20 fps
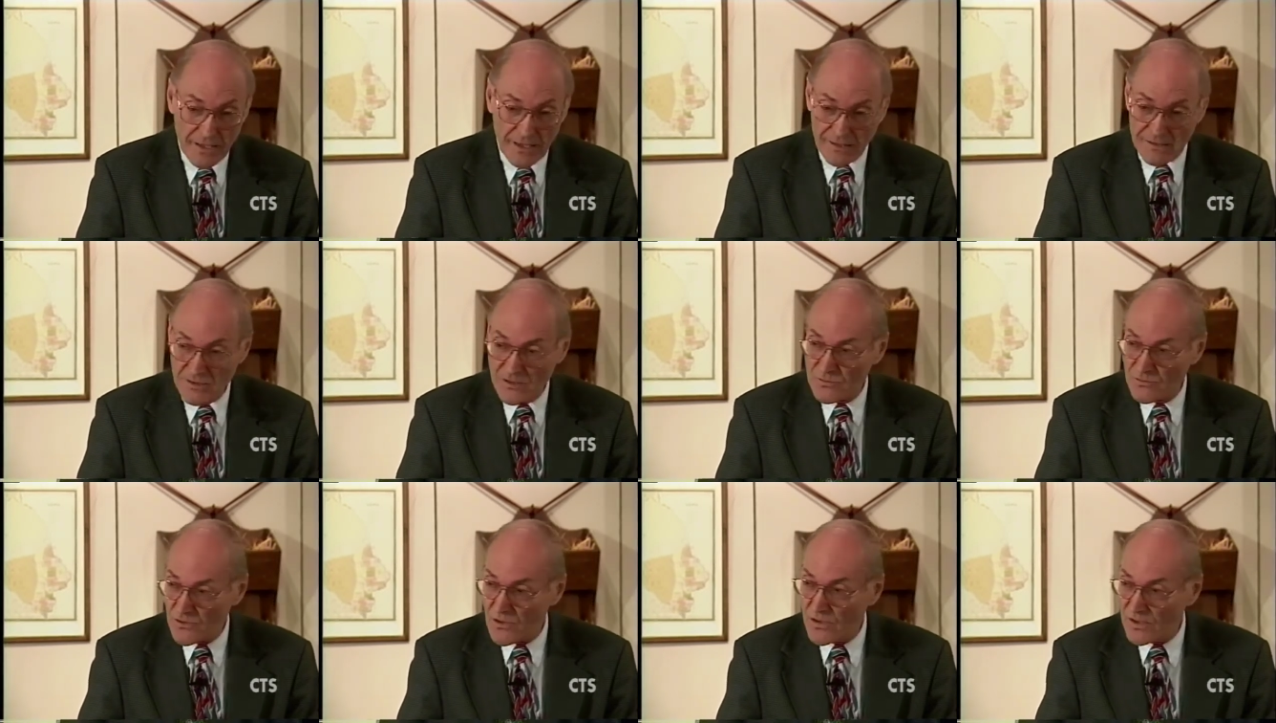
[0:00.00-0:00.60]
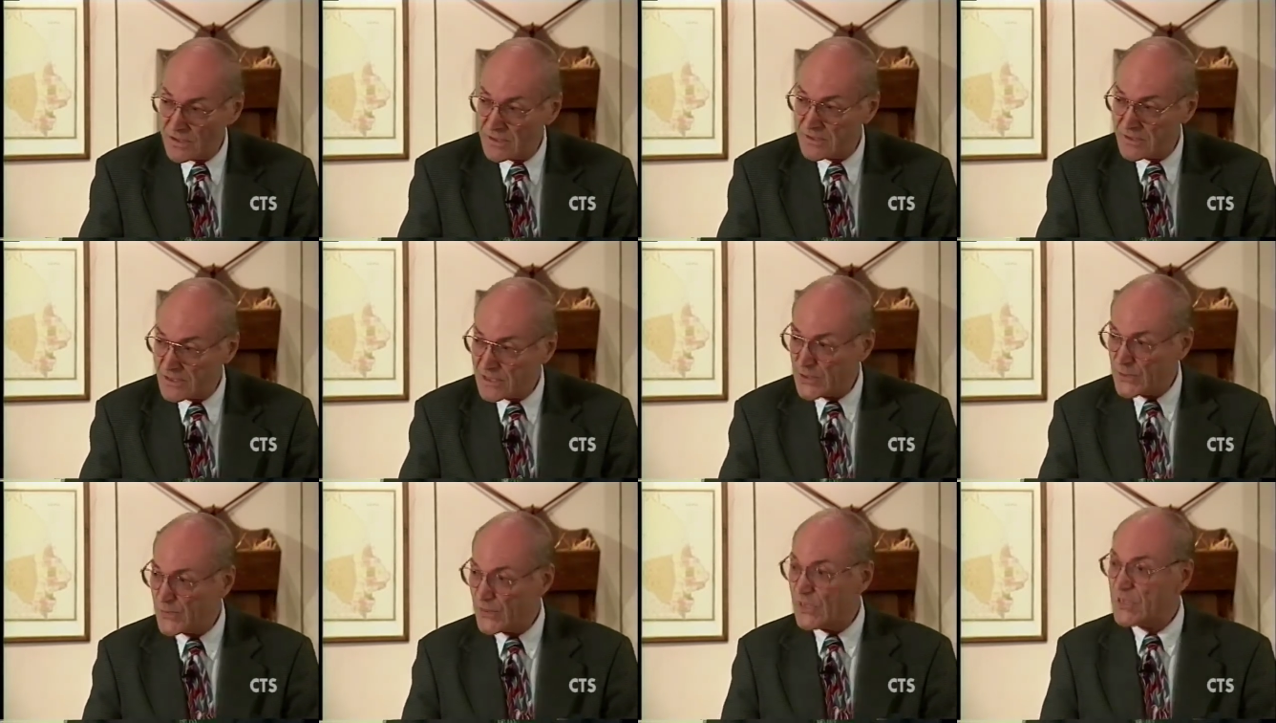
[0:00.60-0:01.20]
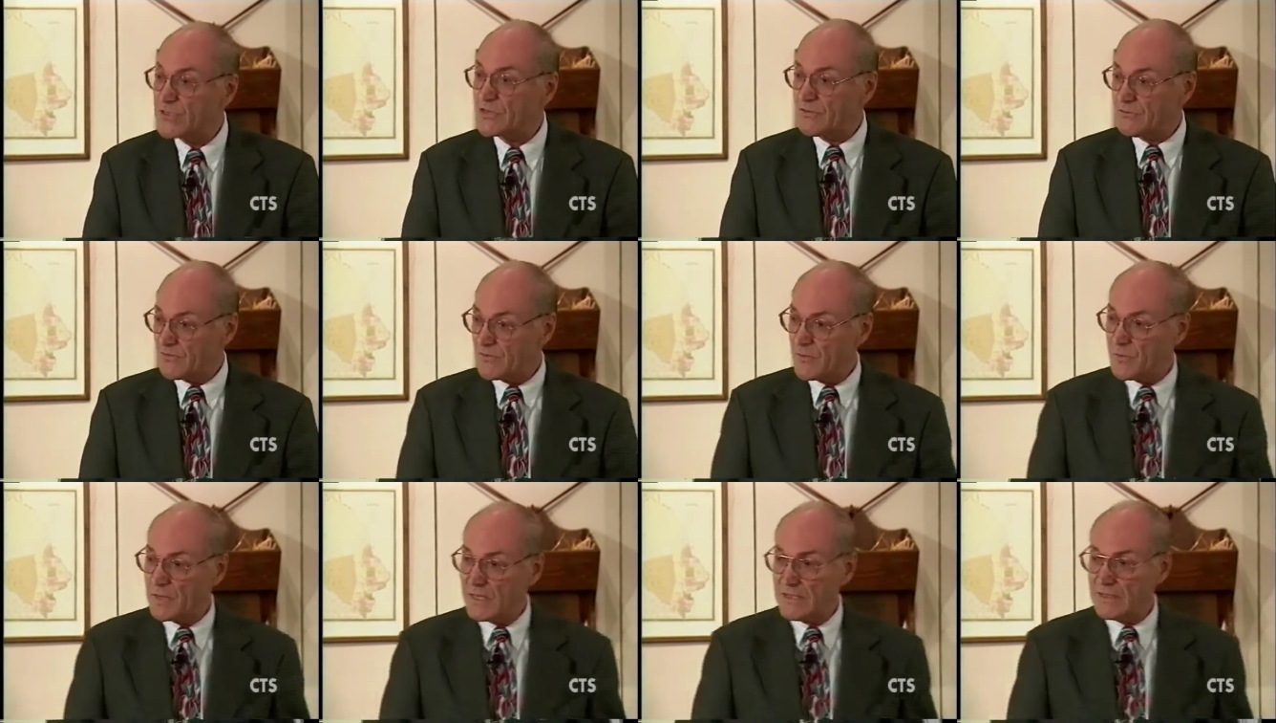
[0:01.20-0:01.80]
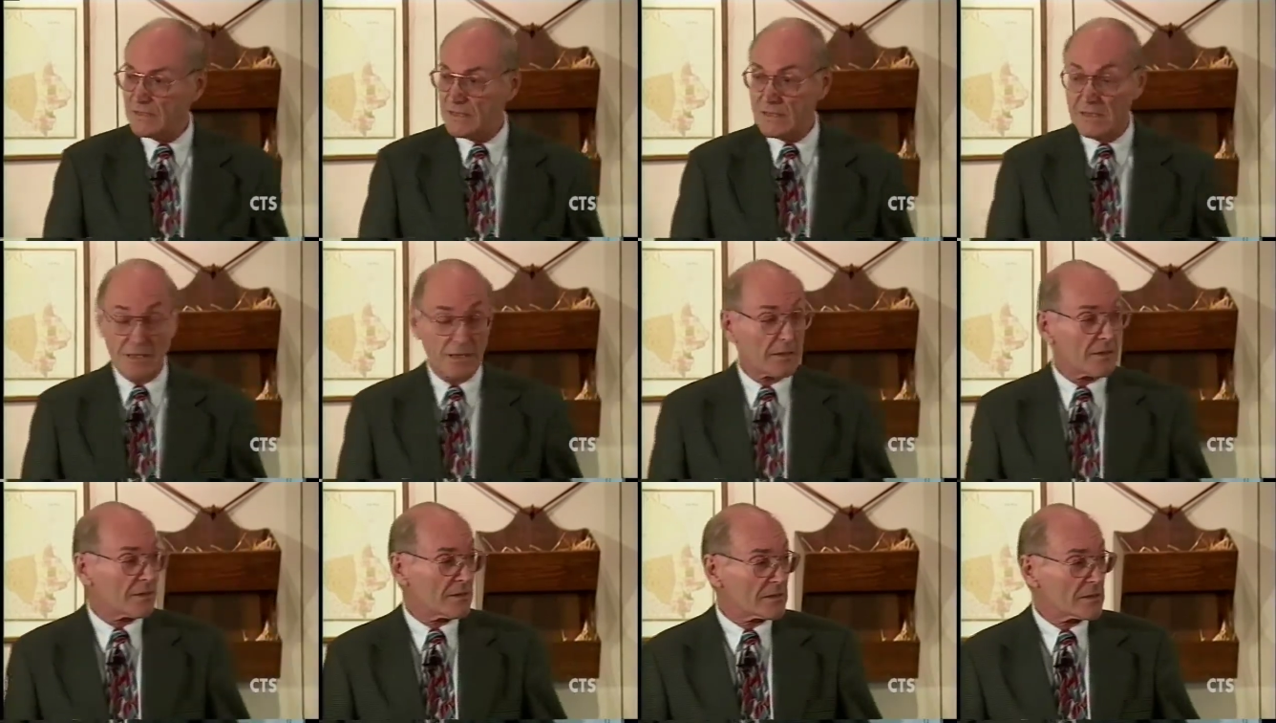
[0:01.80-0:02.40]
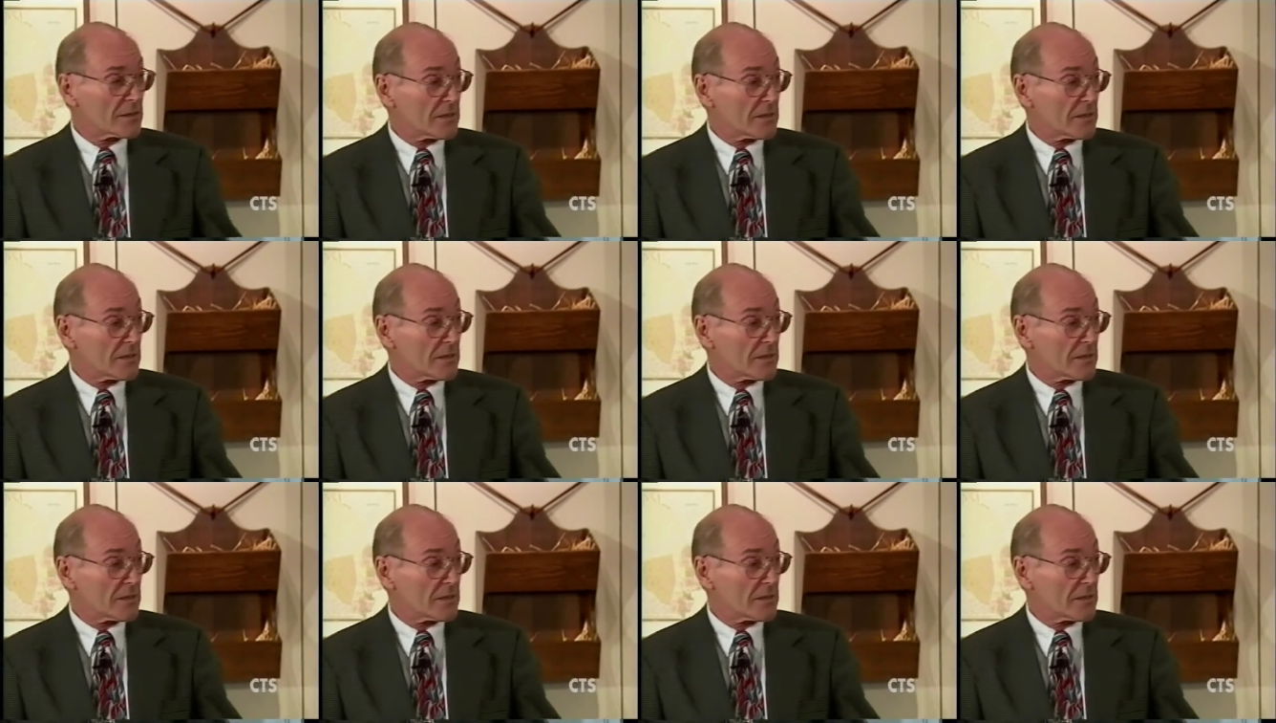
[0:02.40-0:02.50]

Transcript: has strong consideration for being declared a